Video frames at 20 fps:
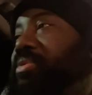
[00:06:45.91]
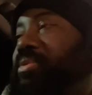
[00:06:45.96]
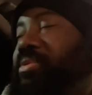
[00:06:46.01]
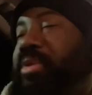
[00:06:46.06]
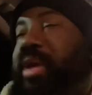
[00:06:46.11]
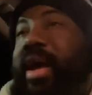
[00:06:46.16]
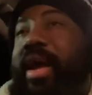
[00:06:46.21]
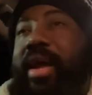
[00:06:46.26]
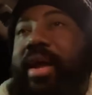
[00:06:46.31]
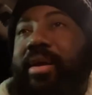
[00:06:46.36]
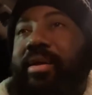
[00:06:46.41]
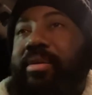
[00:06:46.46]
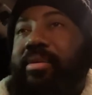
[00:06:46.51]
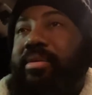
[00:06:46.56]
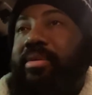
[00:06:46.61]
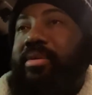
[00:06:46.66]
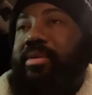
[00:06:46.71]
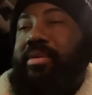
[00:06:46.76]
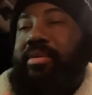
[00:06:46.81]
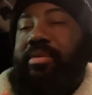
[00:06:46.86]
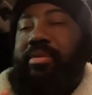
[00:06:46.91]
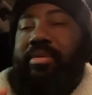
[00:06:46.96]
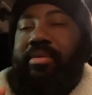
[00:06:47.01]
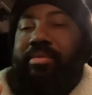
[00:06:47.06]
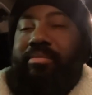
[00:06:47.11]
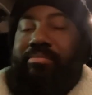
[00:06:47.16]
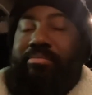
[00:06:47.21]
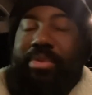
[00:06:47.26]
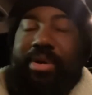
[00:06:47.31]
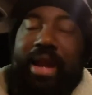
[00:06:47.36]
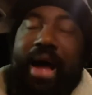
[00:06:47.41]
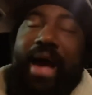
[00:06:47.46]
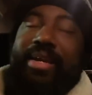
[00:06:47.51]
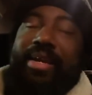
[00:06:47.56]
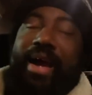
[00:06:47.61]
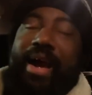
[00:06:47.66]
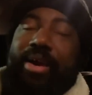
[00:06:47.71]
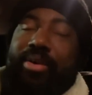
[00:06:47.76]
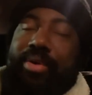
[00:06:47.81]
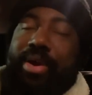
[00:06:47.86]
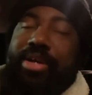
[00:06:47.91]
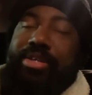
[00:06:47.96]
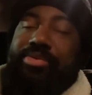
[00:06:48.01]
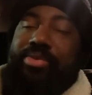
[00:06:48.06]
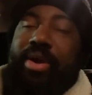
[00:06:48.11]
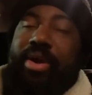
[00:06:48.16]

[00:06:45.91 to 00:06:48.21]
Like, but I digress,